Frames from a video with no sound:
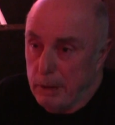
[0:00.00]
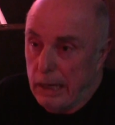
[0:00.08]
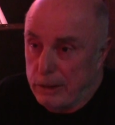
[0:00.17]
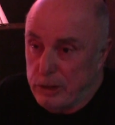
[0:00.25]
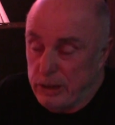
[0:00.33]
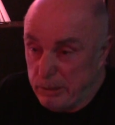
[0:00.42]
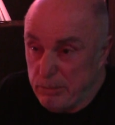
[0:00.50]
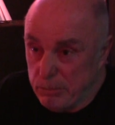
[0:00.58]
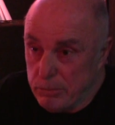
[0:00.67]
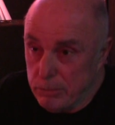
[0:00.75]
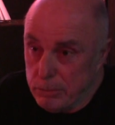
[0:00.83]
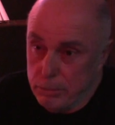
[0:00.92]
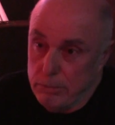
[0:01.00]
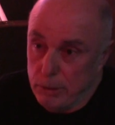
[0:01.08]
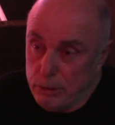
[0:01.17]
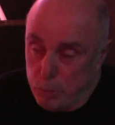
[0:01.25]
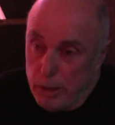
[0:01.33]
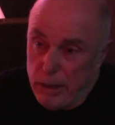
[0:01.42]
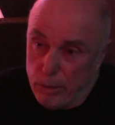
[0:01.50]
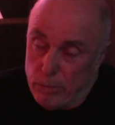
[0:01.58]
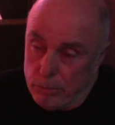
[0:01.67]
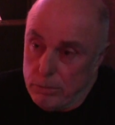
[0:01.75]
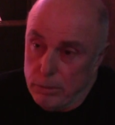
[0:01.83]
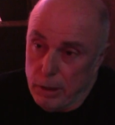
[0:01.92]
Actually, as
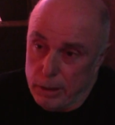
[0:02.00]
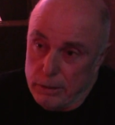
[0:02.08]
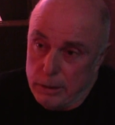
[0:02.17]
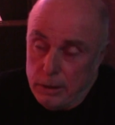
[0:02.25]
well, like,